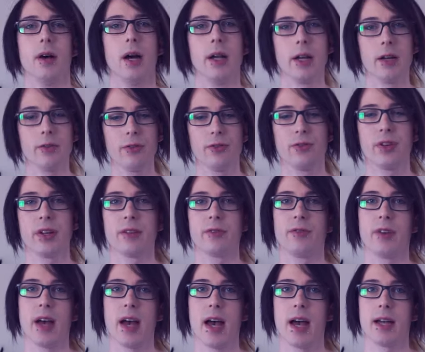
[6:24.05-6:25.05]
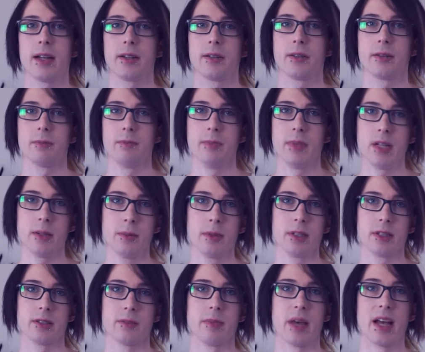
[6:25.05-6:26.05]
Another thing that
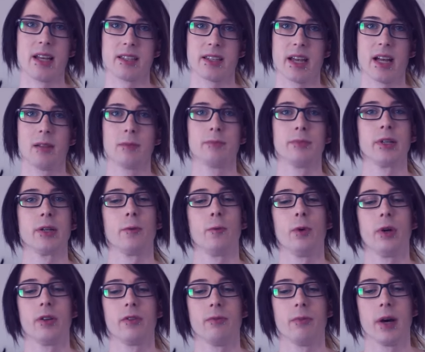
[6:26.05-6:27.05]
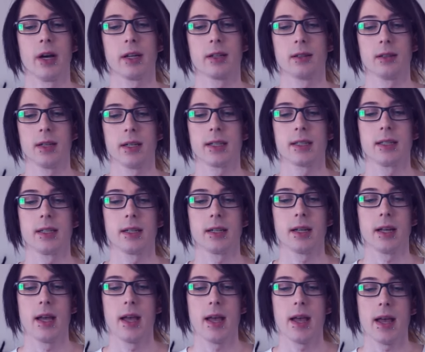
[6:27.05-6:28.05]
minimalism has helped me with my
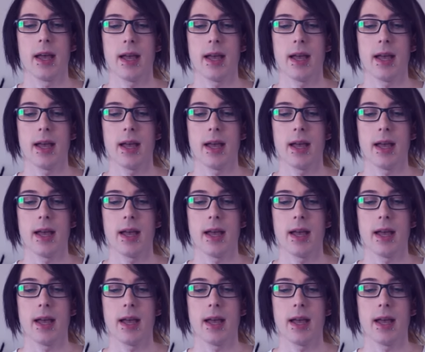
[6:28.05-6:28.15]
collecting